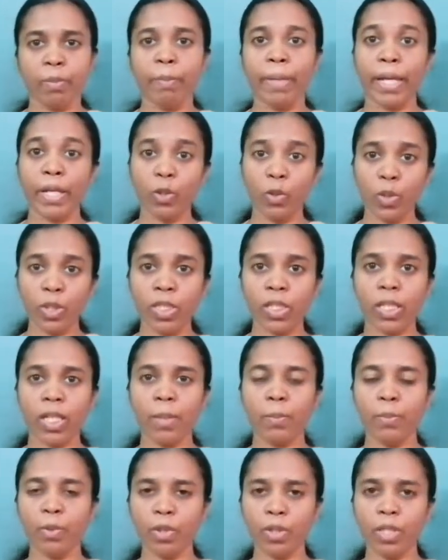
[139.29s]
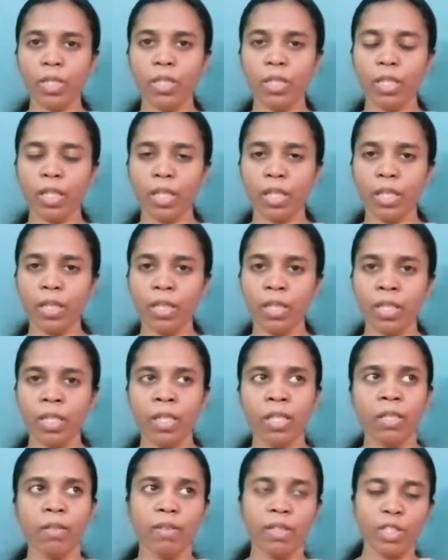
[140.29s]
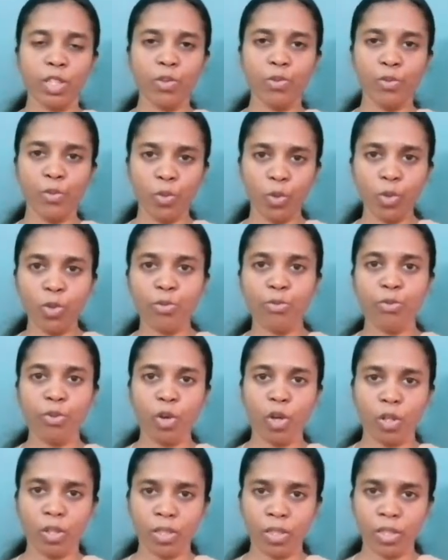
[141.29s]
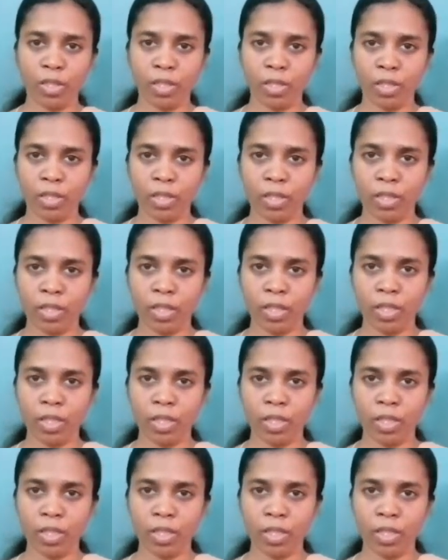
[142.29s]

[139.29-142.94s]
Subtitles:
mango is ripe on the tree and the fruit falls.